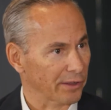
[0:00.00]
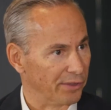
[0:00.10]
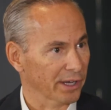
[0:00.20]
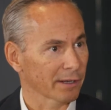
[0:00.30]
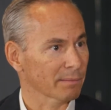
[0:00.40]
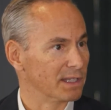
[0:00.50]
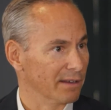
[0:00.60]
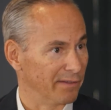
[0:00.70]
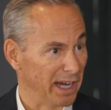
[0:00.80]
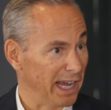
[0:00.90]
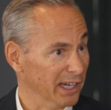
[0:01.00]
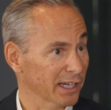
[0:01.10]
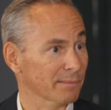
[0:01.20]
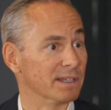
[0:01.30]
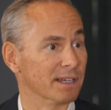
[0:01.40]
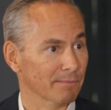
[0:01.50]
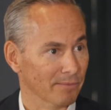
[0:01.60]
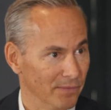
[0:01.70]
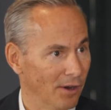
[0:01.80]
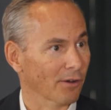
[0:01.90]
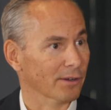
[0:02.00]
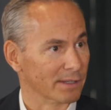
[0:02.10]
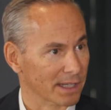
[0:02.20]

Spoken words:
the lithium and the vanadiums and all